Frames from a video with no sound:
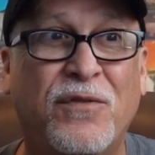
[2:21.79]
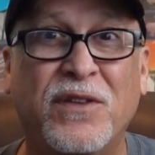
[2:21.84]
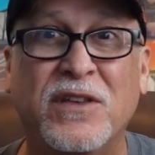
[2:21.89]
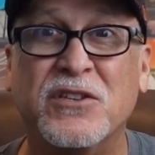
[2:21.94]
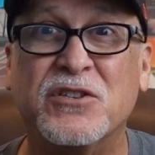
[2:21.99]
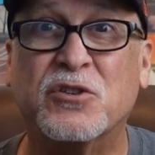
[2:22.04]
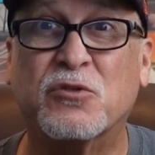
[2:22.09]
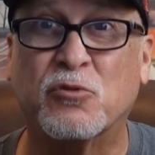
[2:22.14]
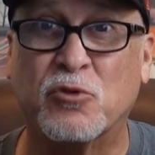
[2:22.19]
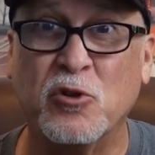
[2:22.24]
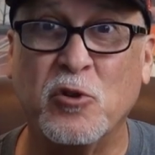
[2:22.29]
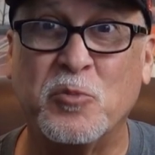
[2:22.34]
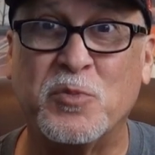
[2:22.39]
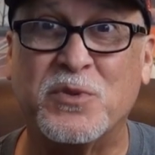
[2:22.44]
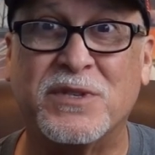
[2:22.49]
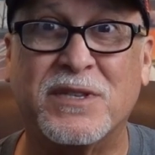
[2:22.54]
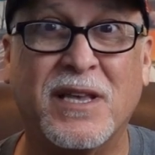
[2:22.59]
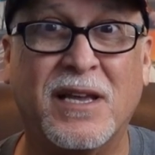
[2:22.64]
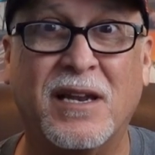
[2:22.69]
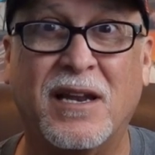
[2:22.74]
these
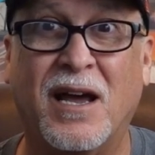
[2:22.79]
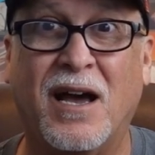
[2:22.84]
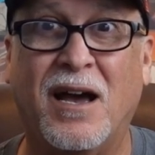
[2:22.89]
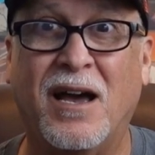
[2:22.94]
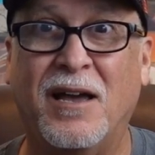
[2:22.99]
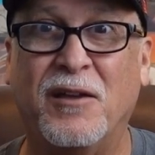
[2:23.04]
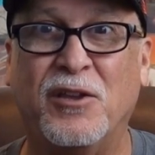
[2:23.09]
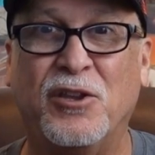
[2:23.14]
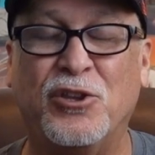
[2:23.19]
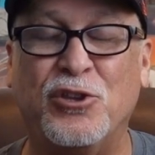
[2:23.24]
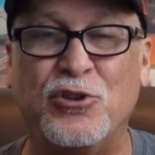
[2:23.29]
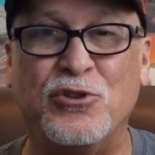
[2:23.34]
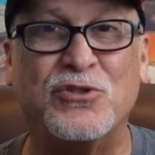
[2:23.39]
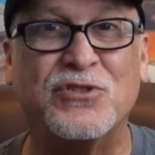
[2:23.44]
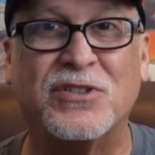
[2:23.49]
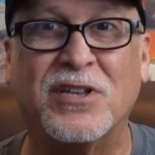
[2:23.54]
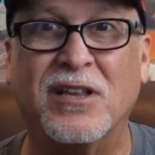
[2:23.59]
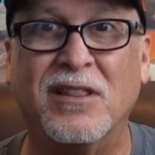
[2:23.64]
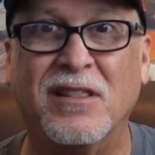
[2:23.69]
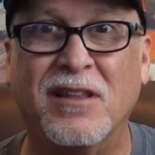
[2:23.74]
groups that I
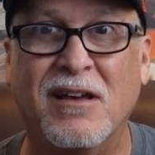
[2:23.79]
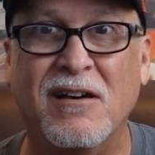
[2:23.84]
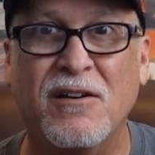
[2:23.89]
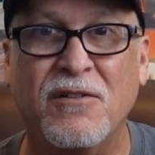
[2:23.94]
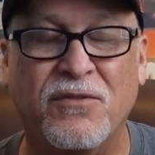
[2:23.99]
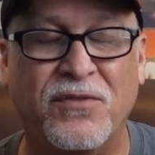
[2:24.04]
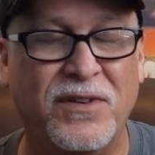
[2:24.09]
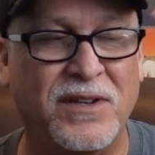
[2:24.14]
used to love,